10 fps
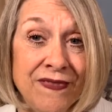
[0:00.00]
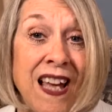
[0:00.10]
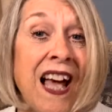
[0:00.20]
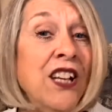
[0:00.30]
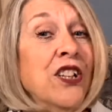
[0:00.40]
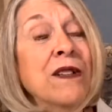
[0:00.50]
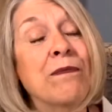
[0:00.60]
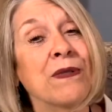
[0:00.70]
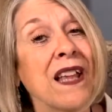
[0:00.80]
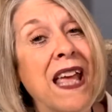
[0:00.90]
I couldn't
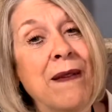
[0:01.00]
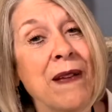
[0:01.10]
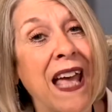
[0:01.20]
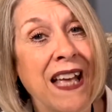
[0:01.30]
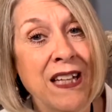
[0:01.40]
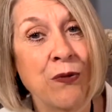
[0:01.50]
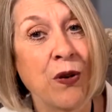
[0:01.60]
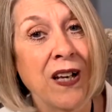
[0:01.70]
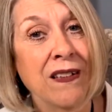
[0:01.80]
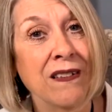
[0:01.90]
blame
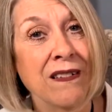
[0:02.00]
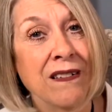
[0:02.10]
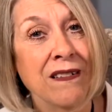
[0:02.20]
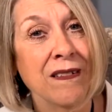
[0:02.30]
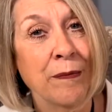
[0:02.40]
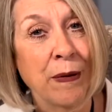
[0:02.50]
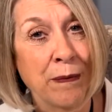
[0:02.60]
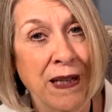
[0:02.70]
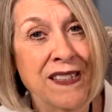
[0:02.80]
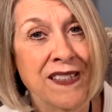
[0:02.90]
anyone but
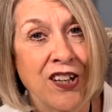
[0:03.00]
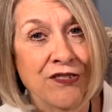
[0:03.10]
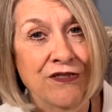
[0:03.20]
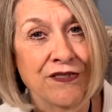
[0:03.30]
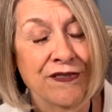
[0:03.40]
myself.